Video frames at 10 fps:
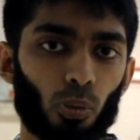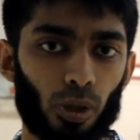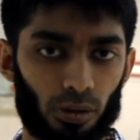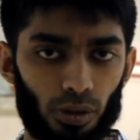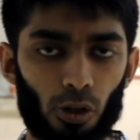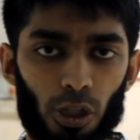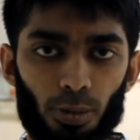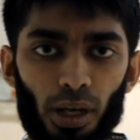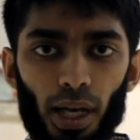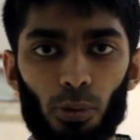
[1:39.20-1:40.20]
with the
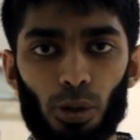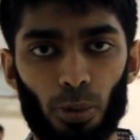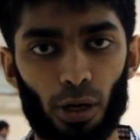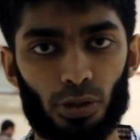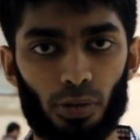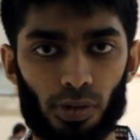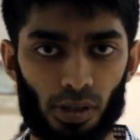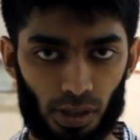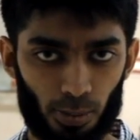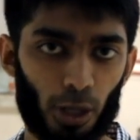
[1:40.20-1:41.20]
khutbah and with prayer
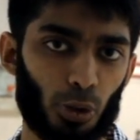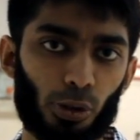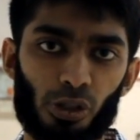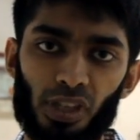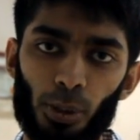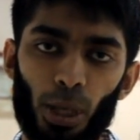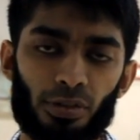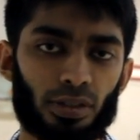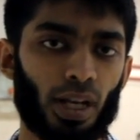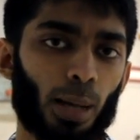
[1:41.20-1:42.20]
services is punctual. Just like we
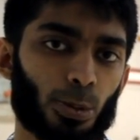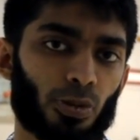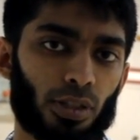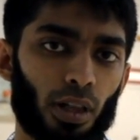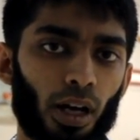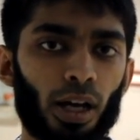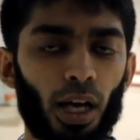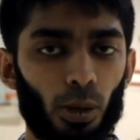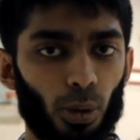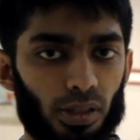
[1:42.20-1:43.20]
have times for salah,
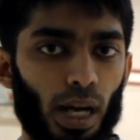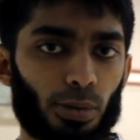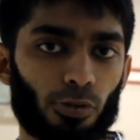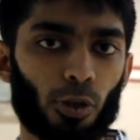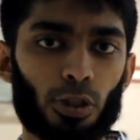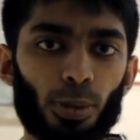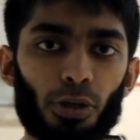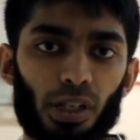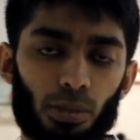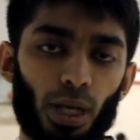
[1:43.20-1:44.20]
we have times for khutbah.
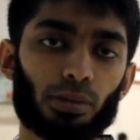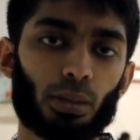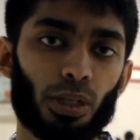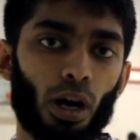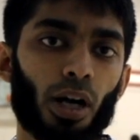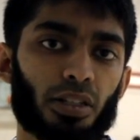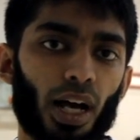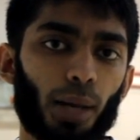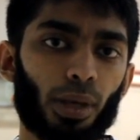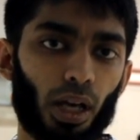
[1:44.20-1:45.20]
You need to be able to be on
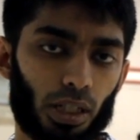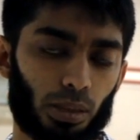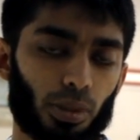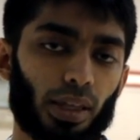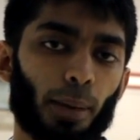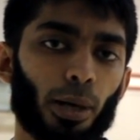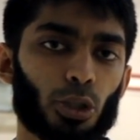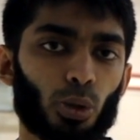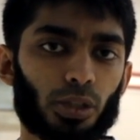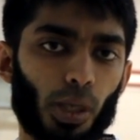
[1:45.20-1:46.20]
time, you need to be that
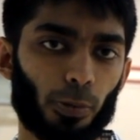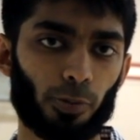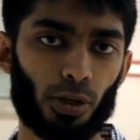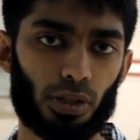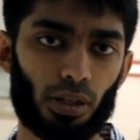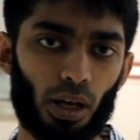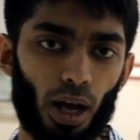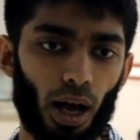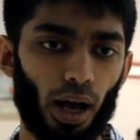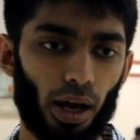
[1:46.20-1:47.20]
punctual type of person.
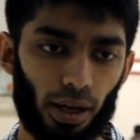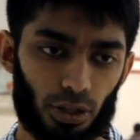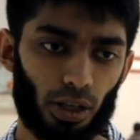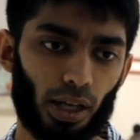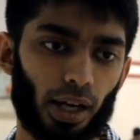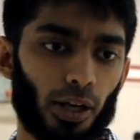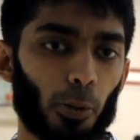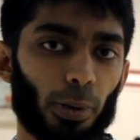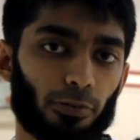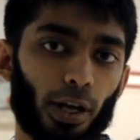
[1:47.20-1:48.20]
Inshallah, I
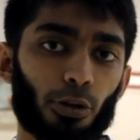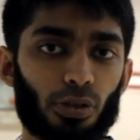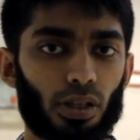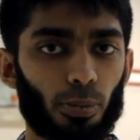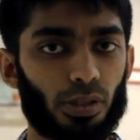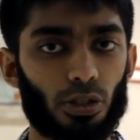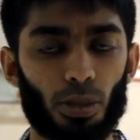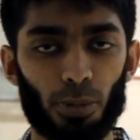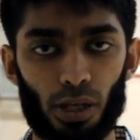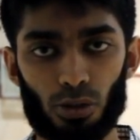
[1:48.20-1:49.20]
hope if you're interested in the
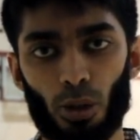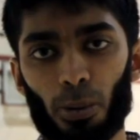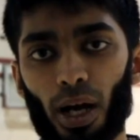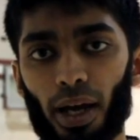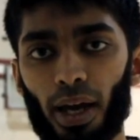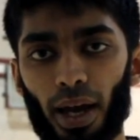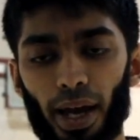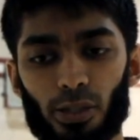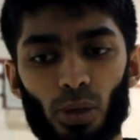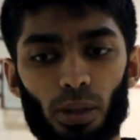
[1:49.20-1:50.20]
position, please do apply.
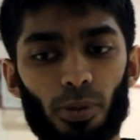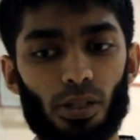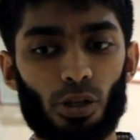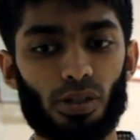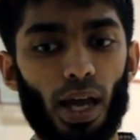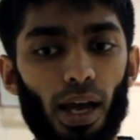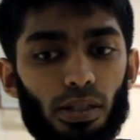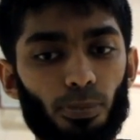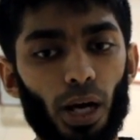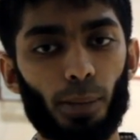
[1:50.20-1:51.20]
It's one of the positions that
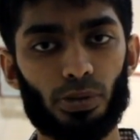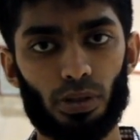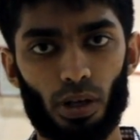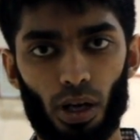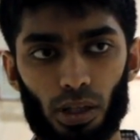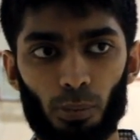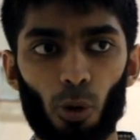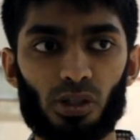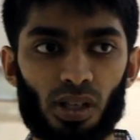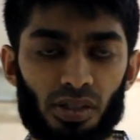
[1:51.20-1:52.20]
has perhaps the
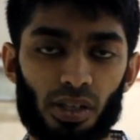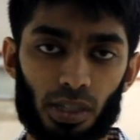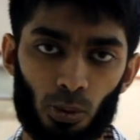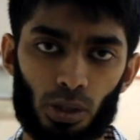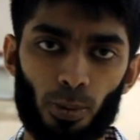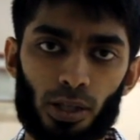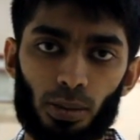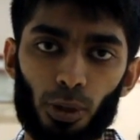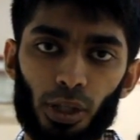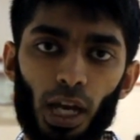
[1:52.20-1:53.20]
most consistent
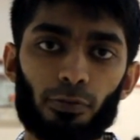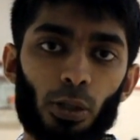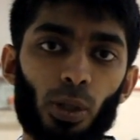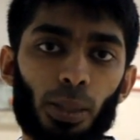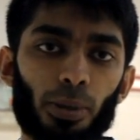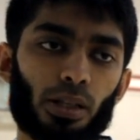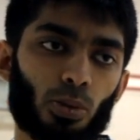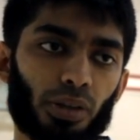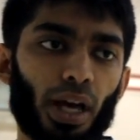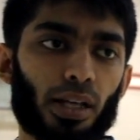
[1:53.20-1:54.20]
responsibility every week, but
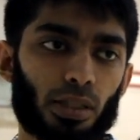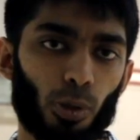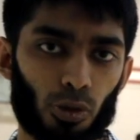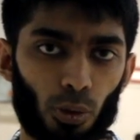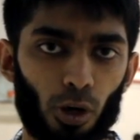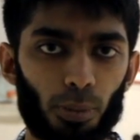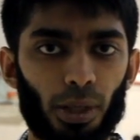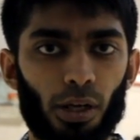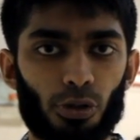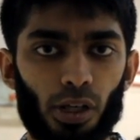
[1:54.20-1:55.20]
it's one that has the most reward,
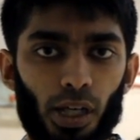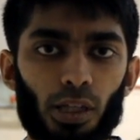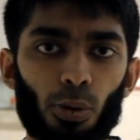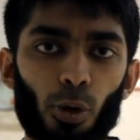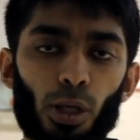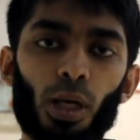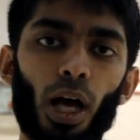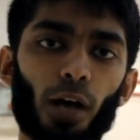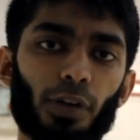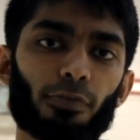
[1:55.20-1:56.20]
because you're going to get the reward
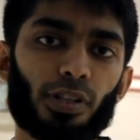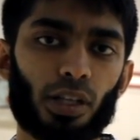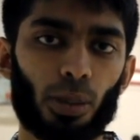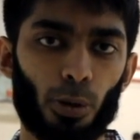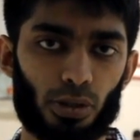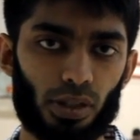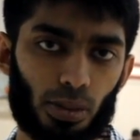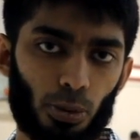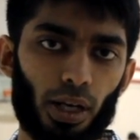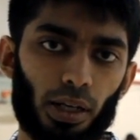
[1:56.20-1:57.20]
of every single person
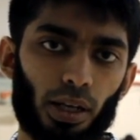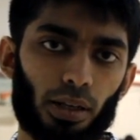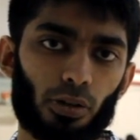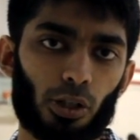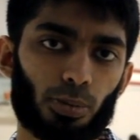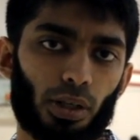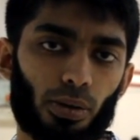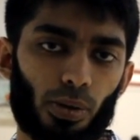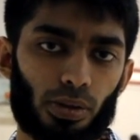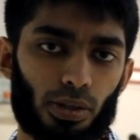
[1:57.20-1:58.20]
that's praying in the khutbah.
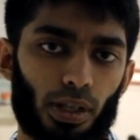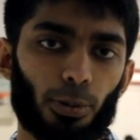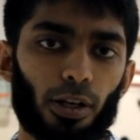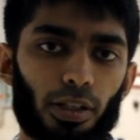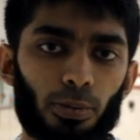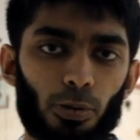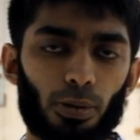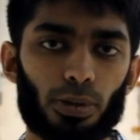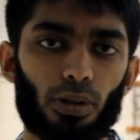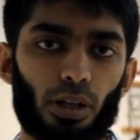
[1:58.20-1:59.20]
Assalamu alaikum wa
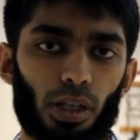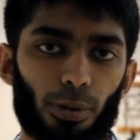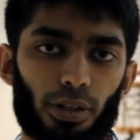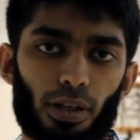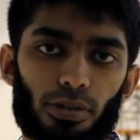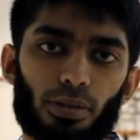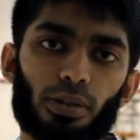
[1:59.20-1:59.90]
rahmatullahi wa barakatuh.